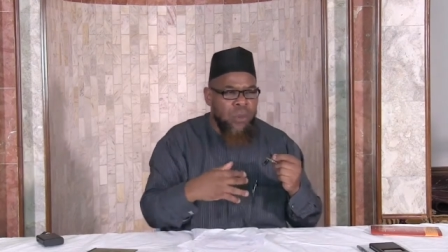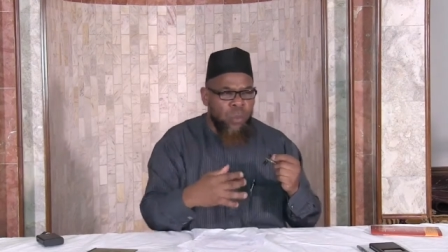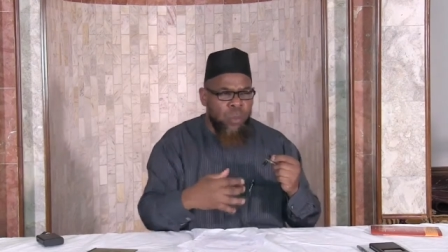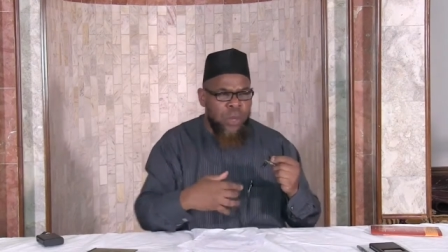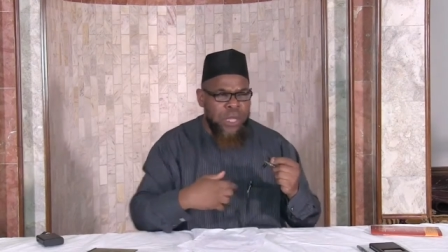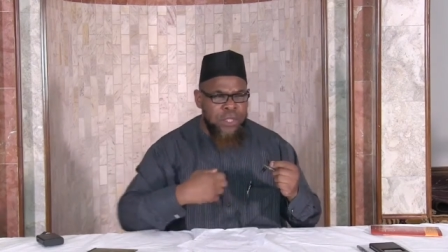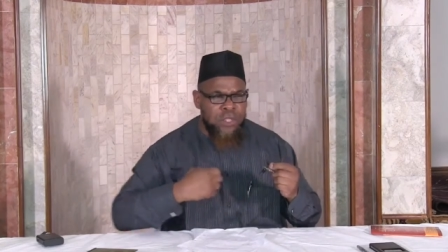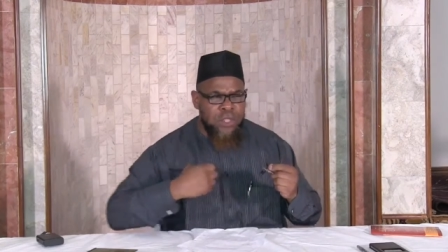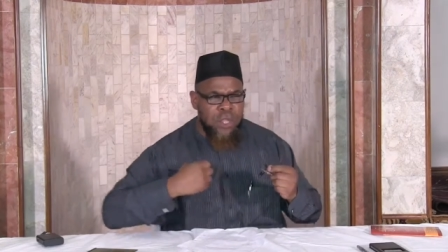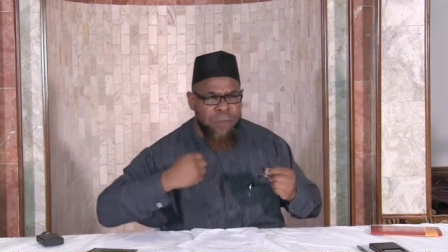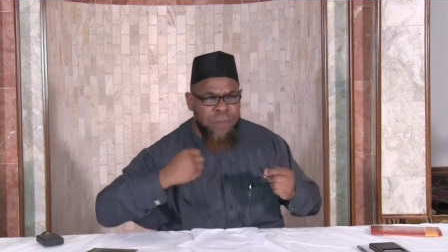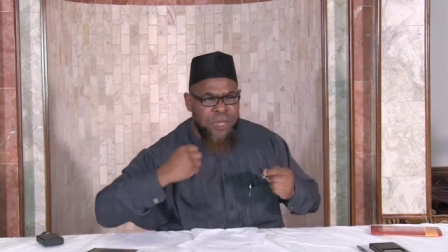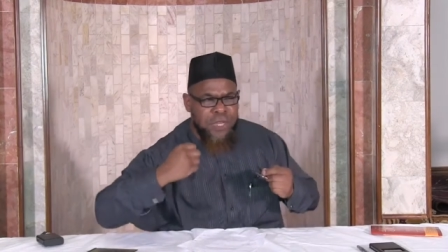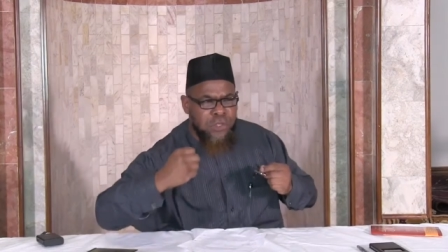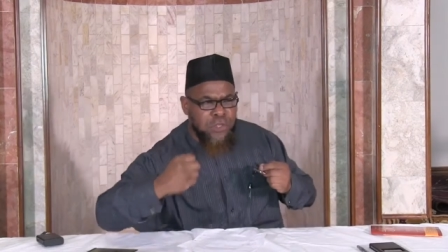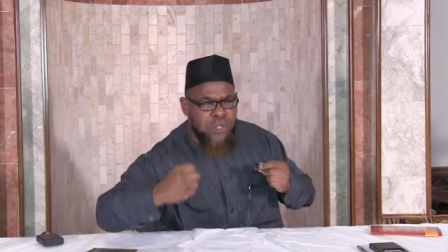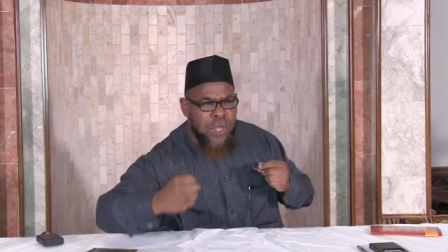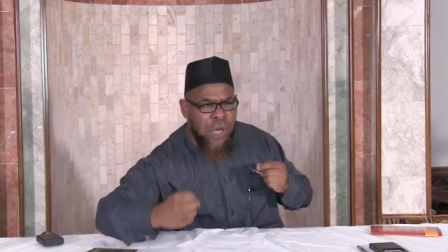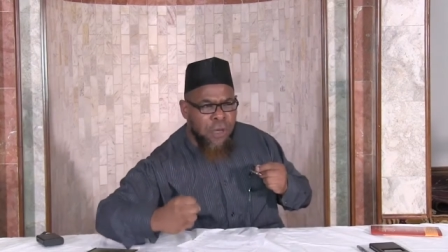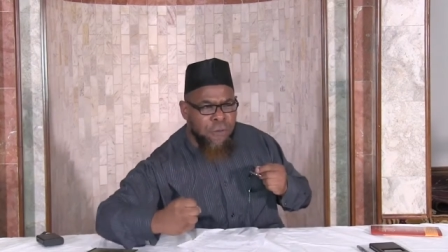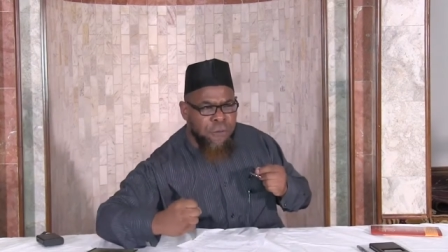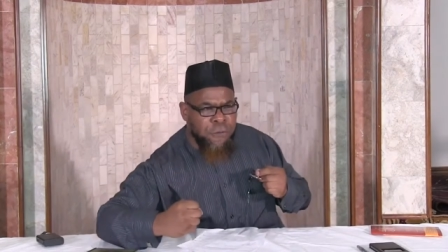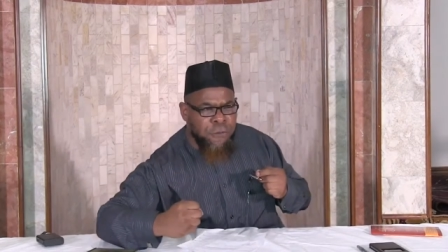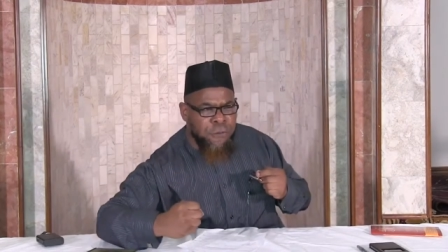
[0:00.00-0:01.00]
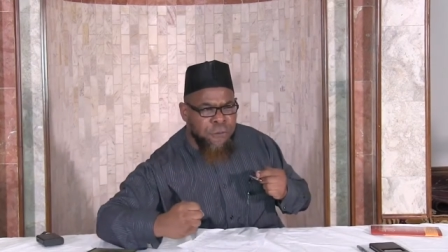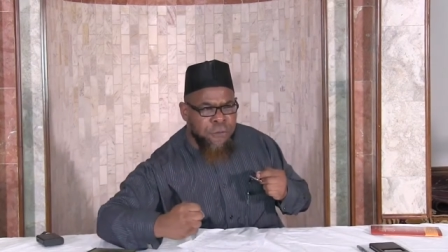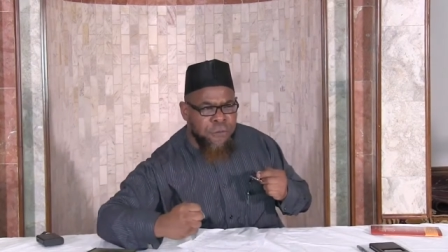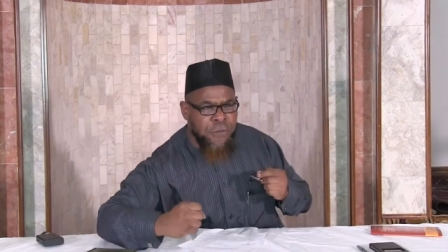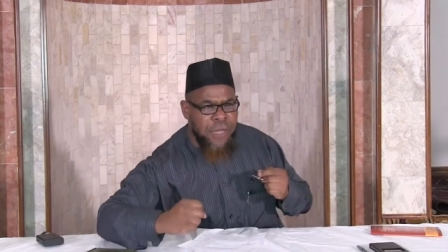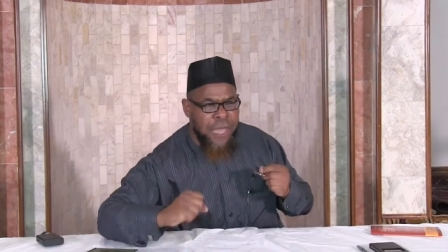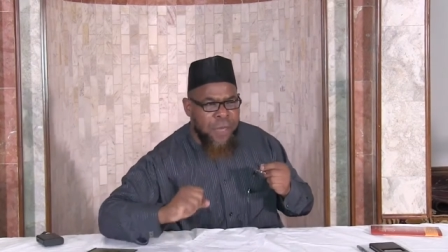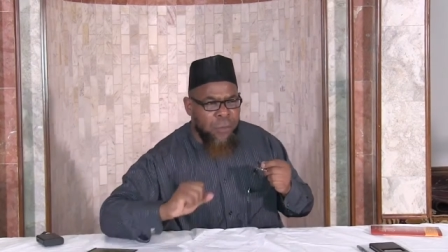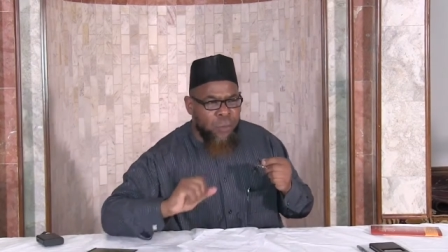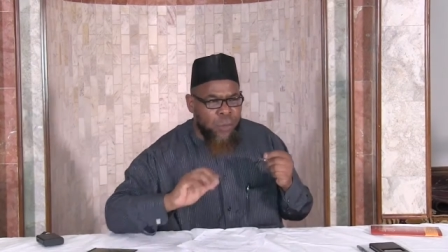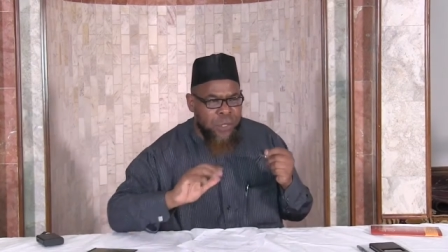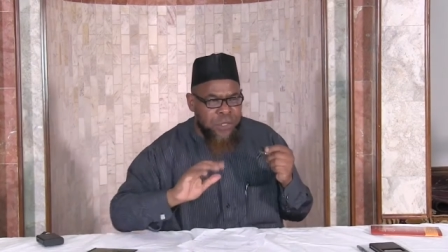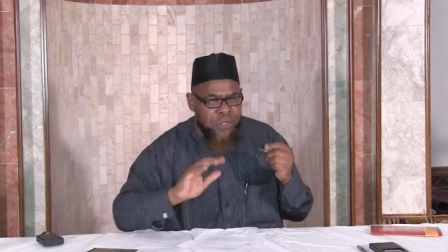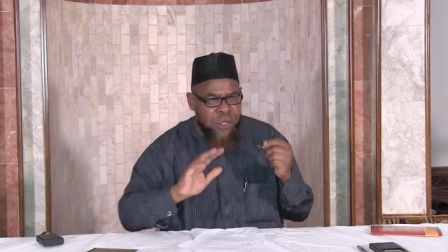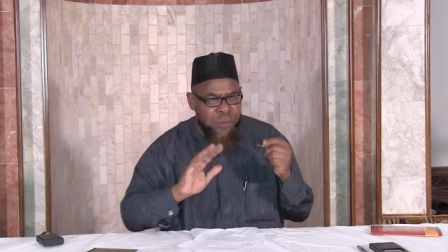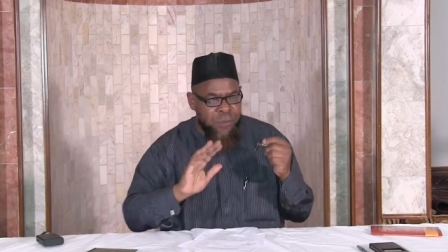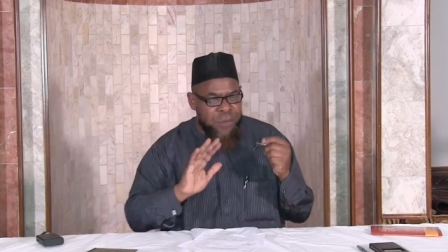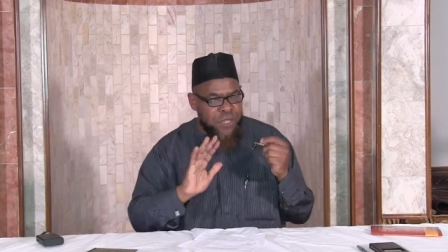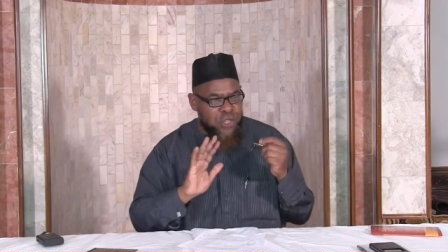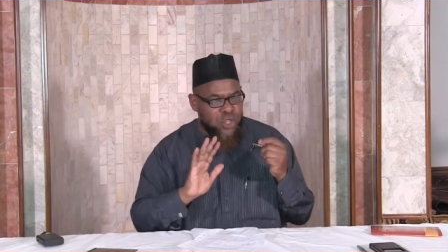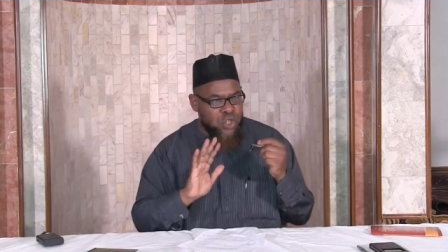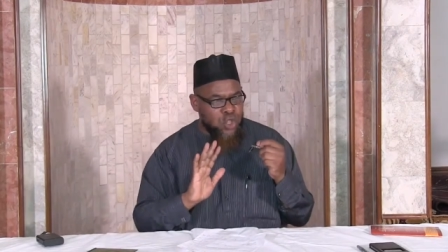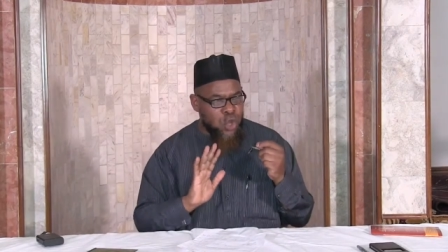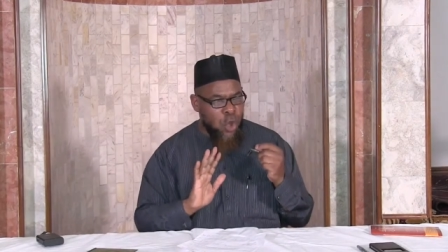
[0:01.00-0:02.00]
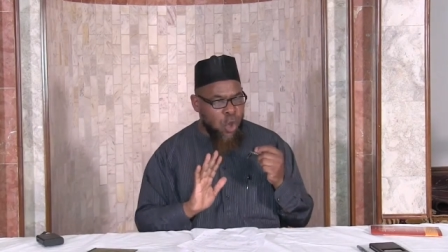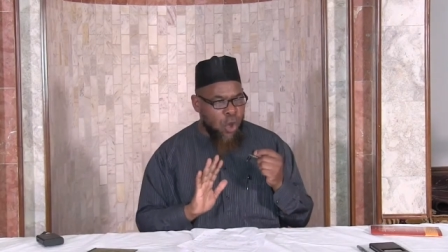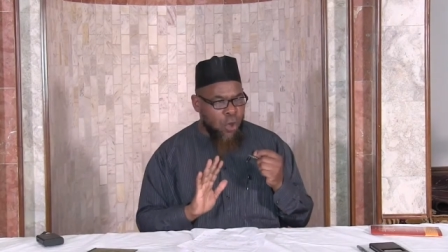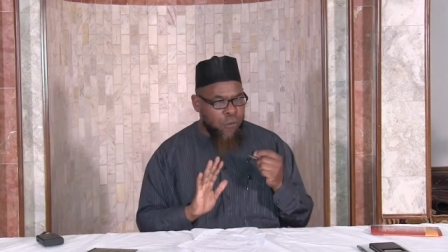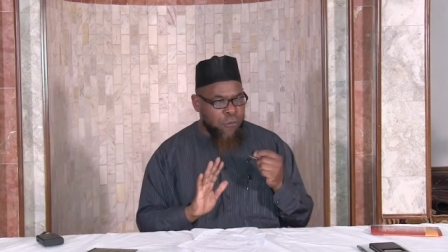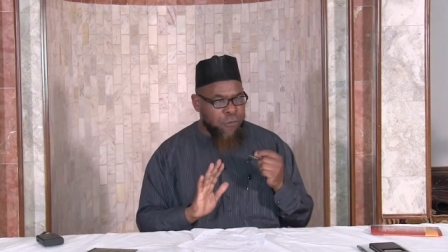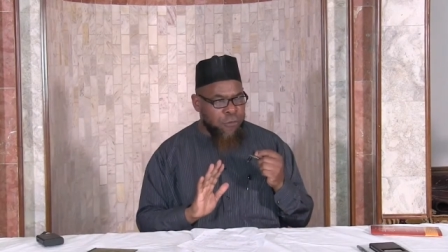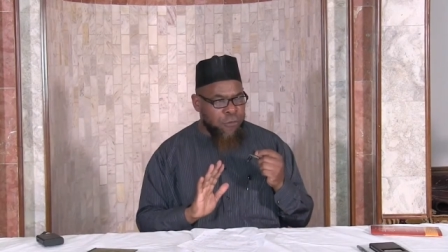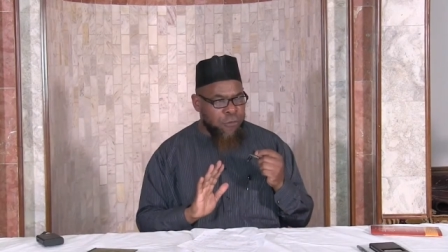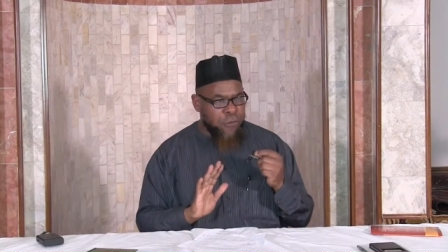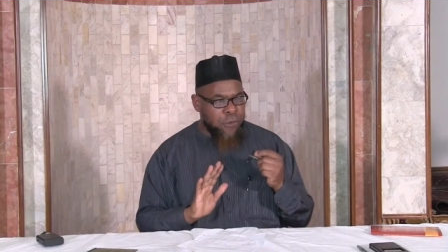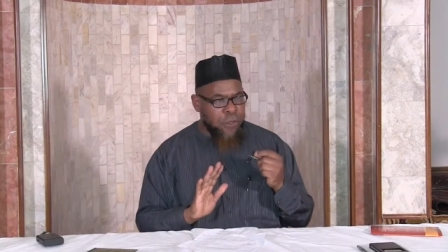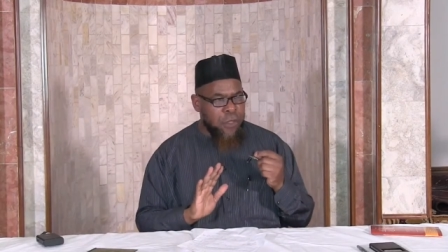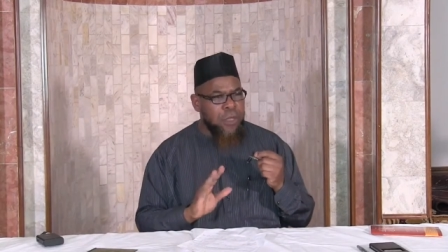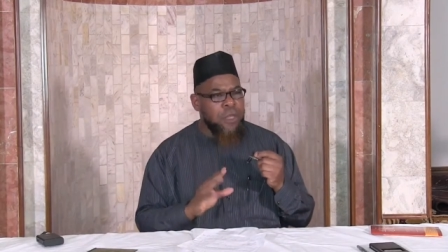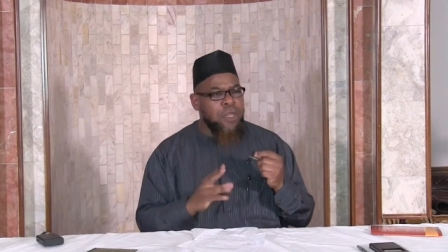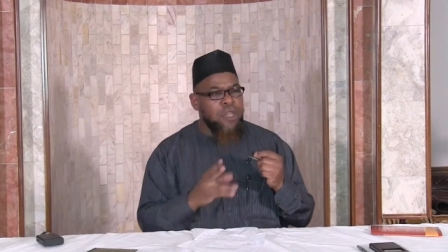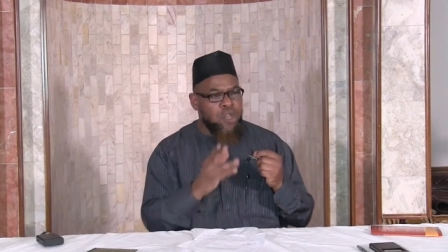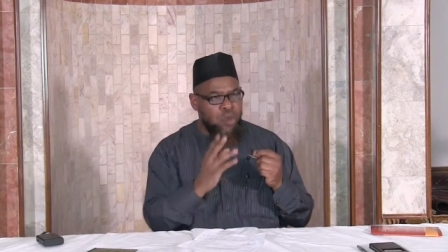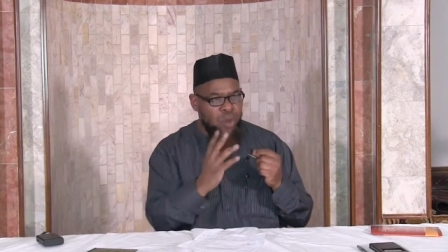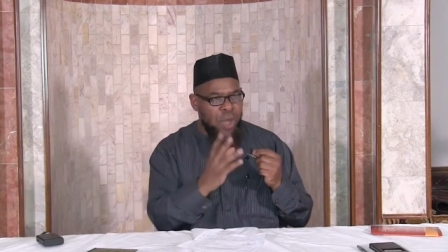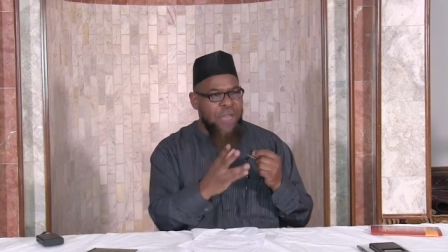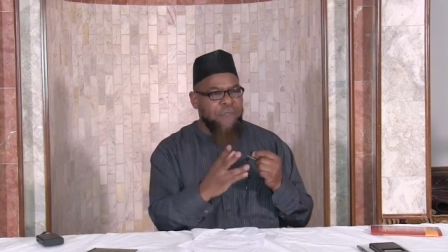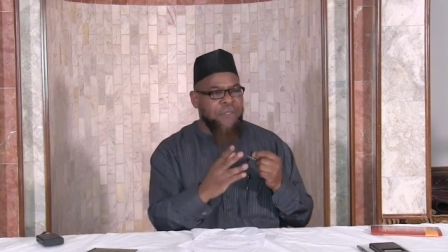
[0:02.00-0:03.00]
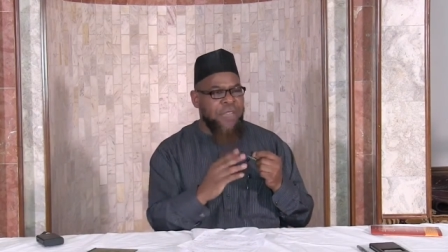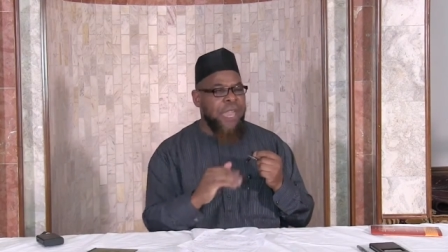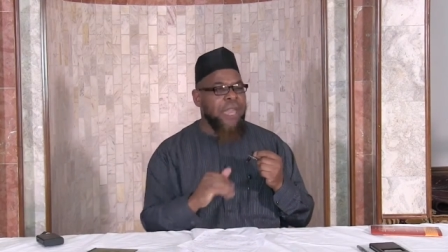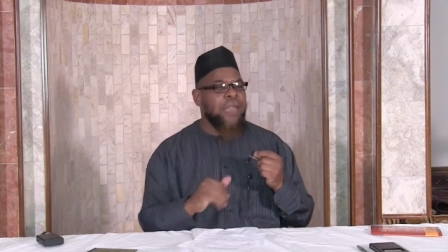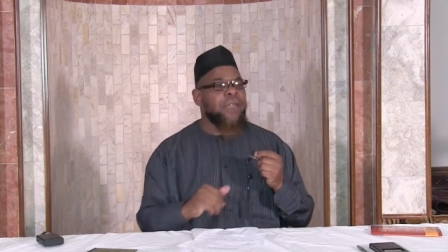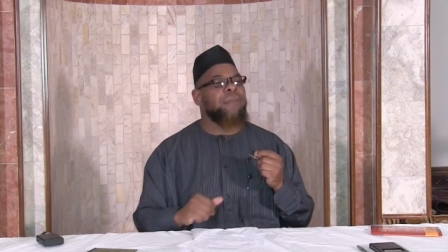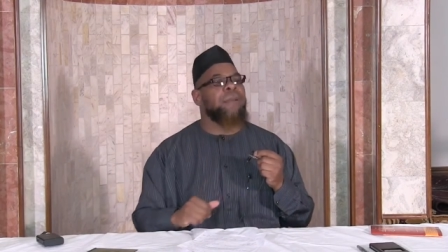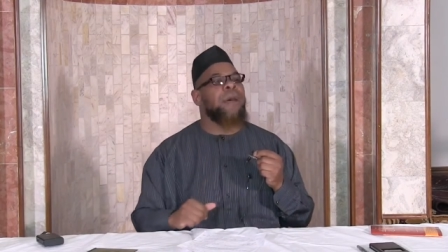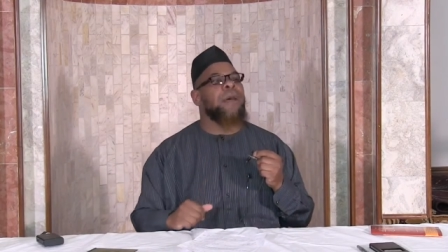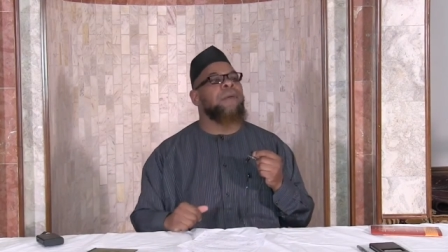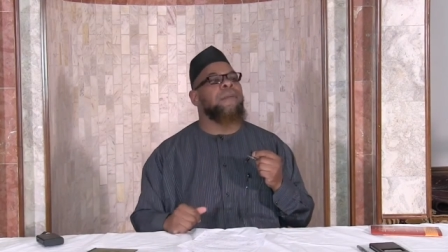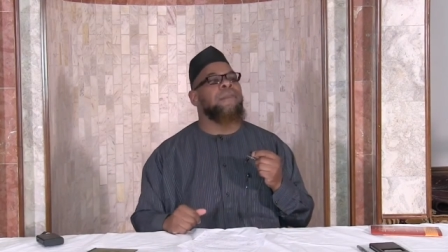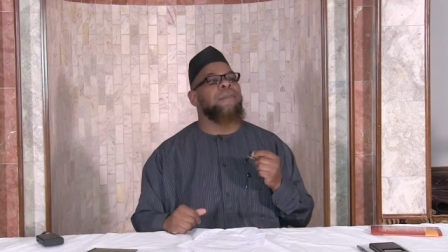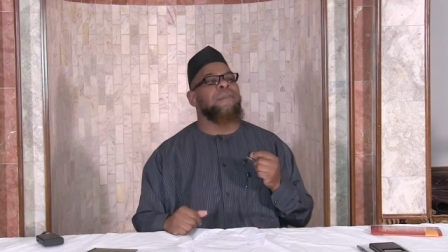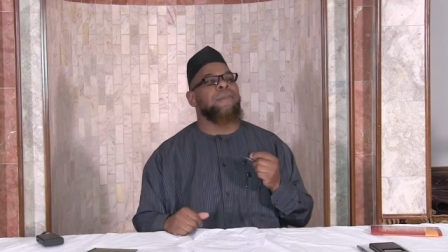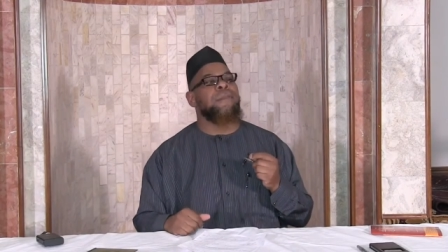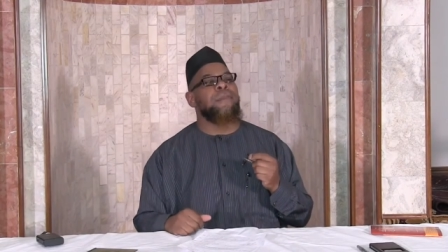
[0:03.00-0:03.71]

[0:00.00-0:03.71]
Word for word: when to be tough and when to be soft, you have hikmah.